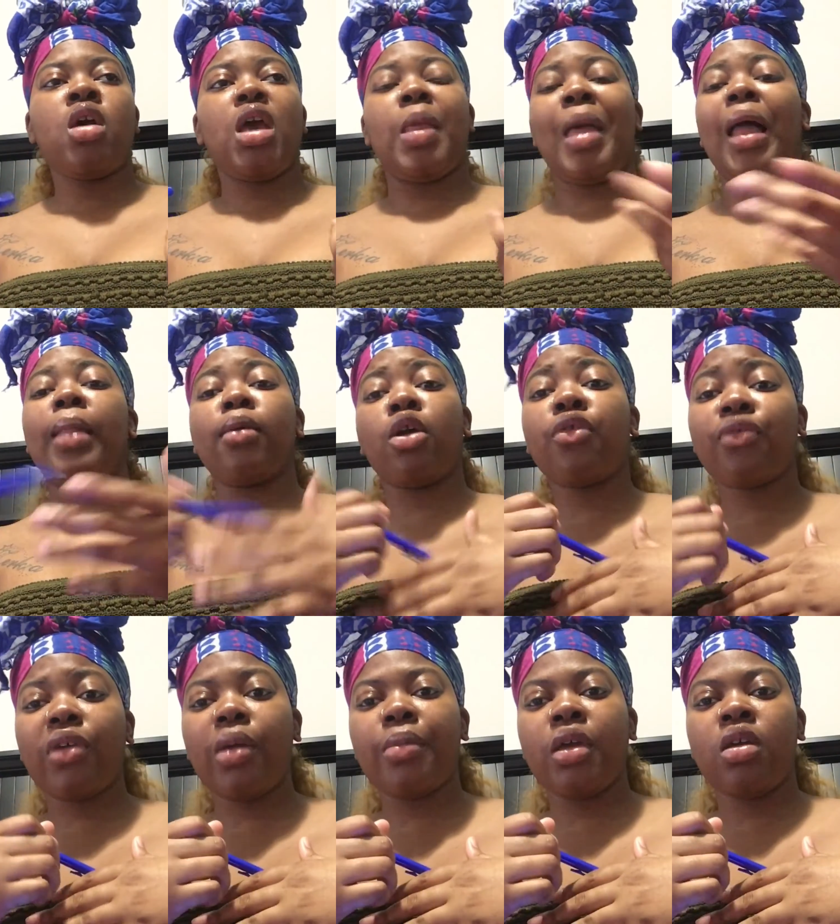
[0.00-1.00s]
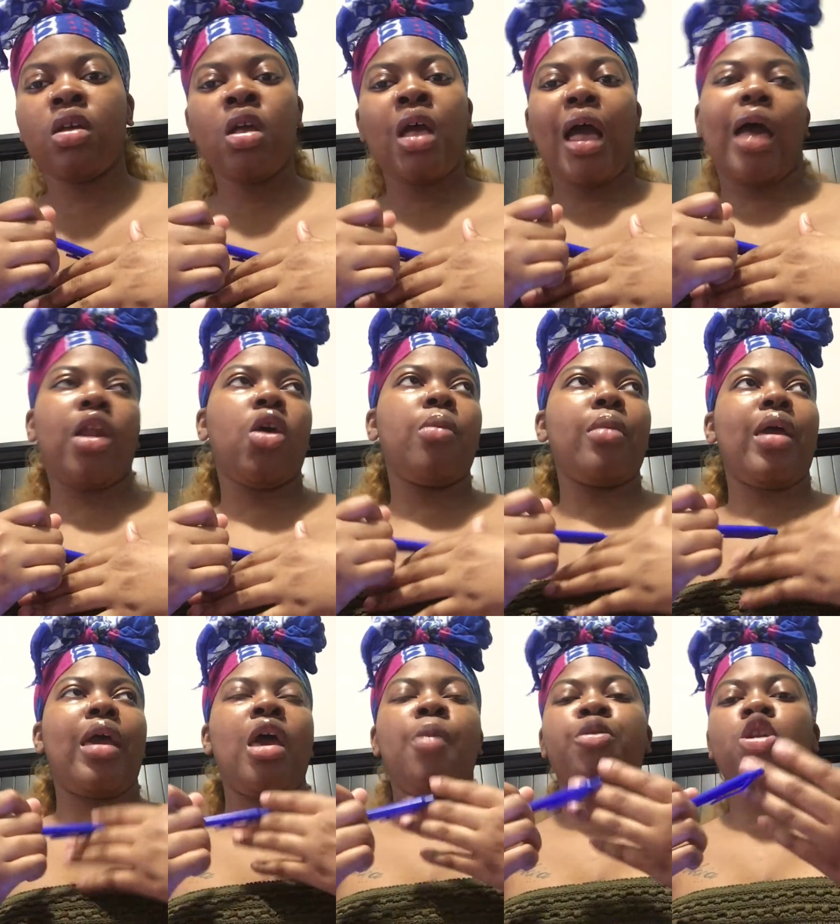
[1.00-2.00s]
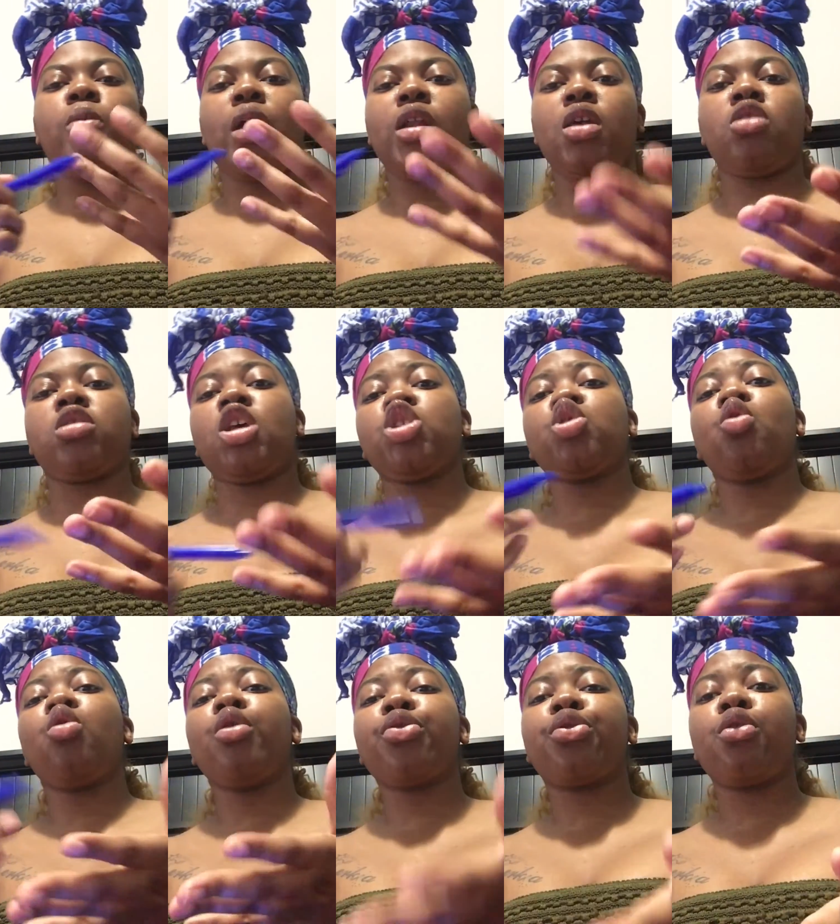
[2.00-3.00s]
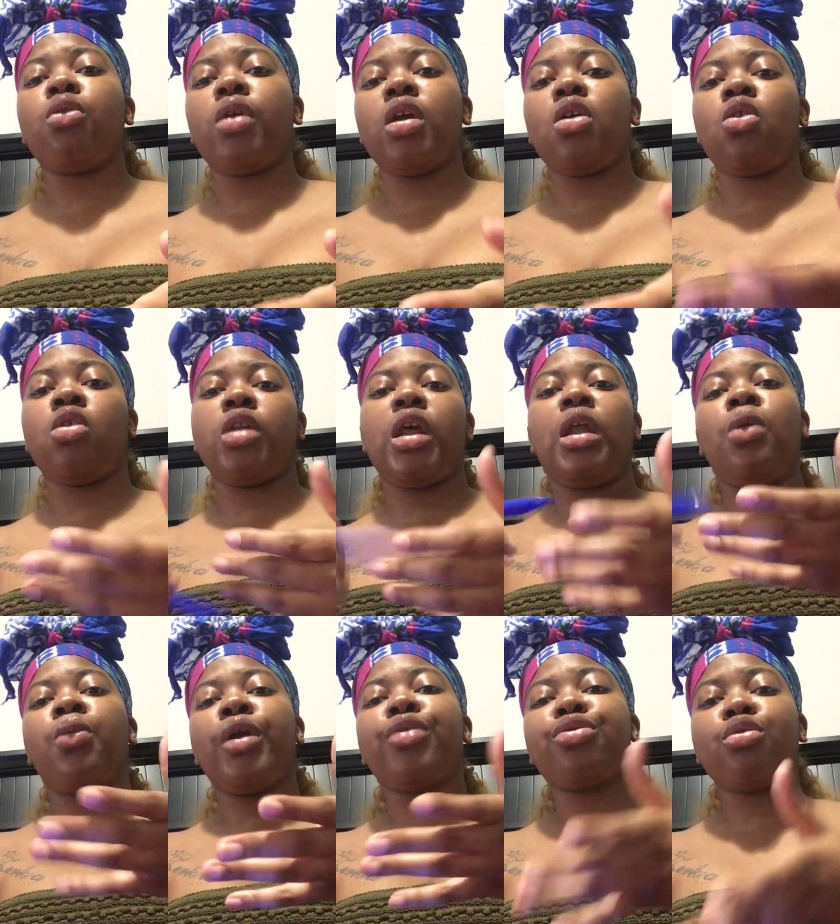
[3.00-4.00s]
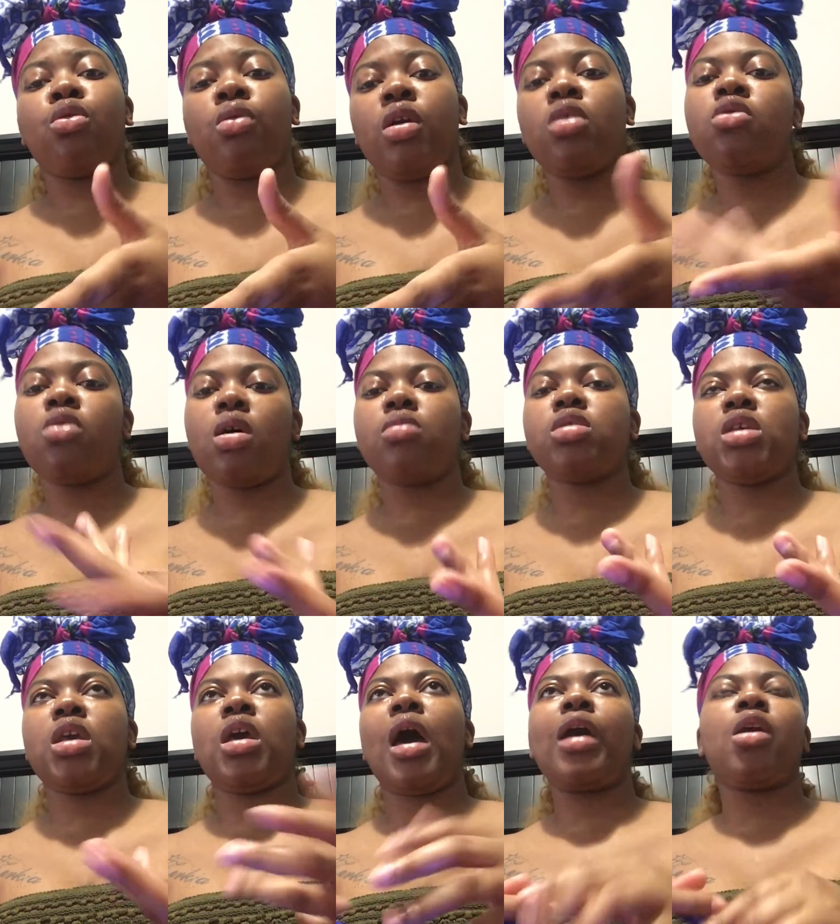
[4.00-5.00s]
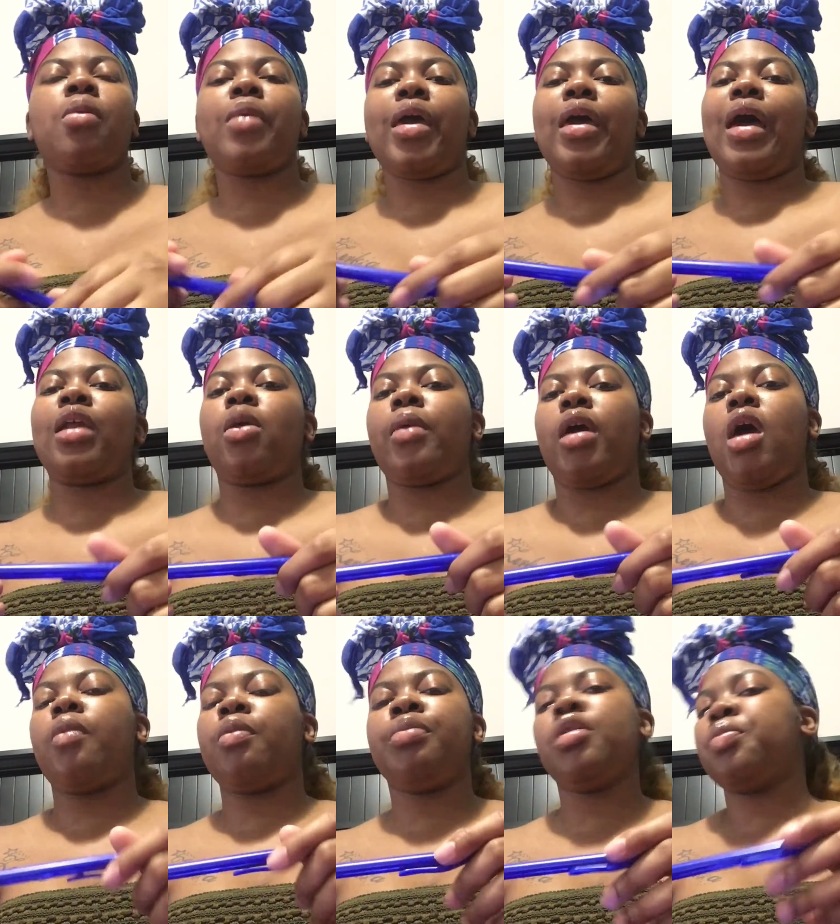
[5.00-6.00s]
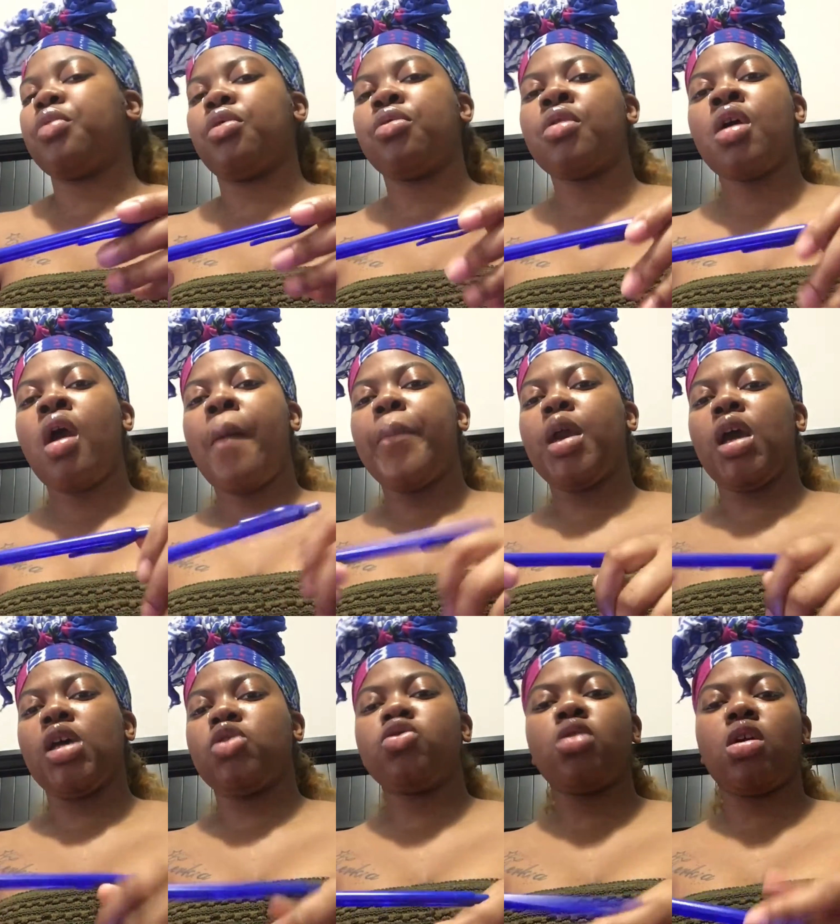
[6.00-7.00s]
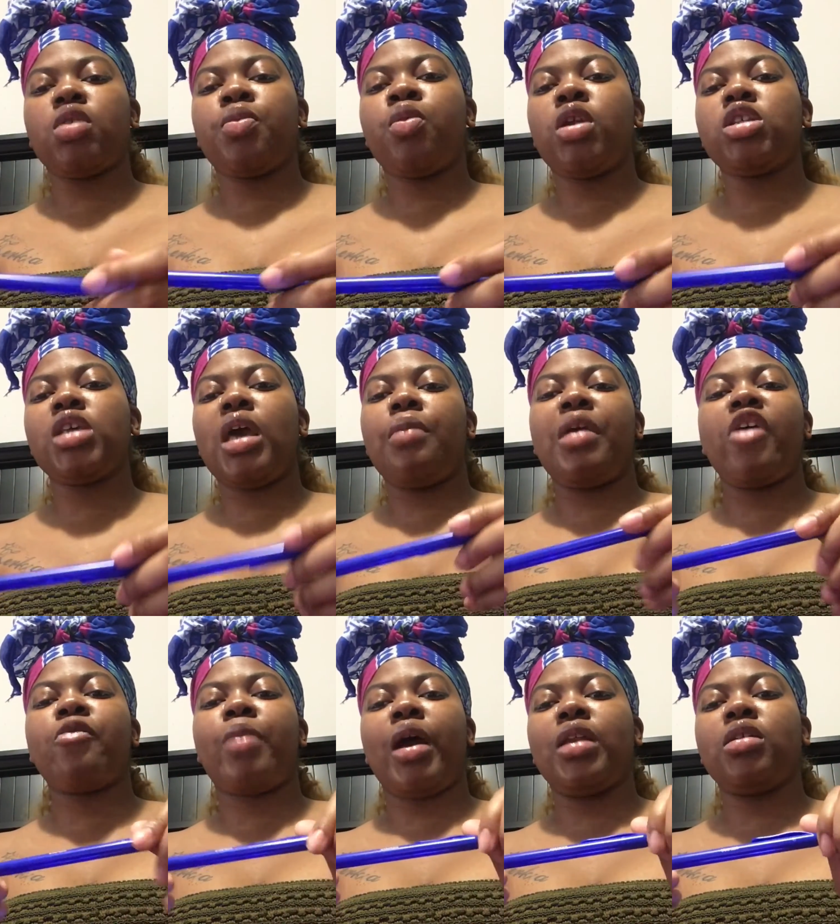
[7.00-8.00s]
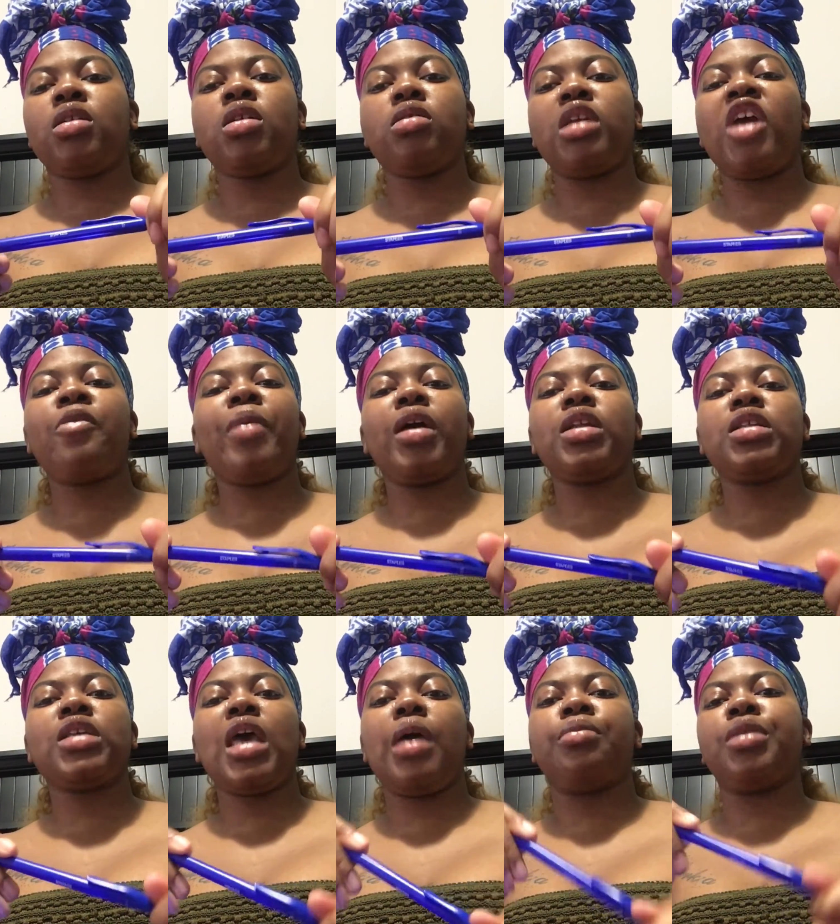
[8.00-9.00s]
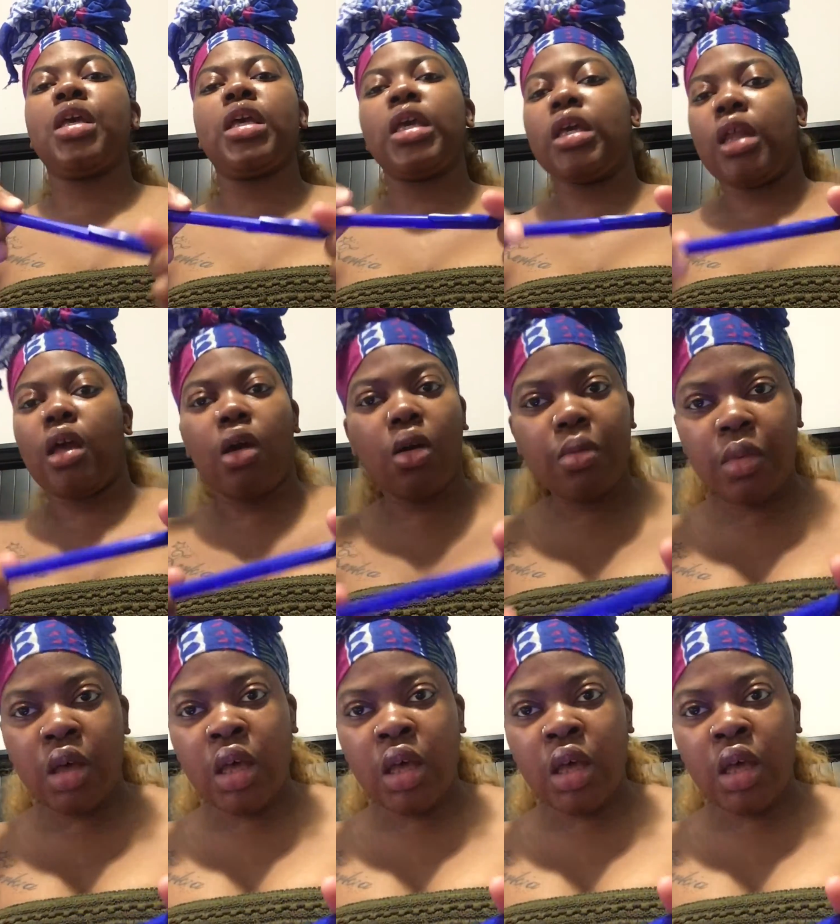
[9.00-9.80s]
and I learned from it, I don't mind helping nobody else that's going through it or that went through it. You know what I'm saying? I don't mind helping people. Because, you know, at the point of time, everybody at the time didn't get help,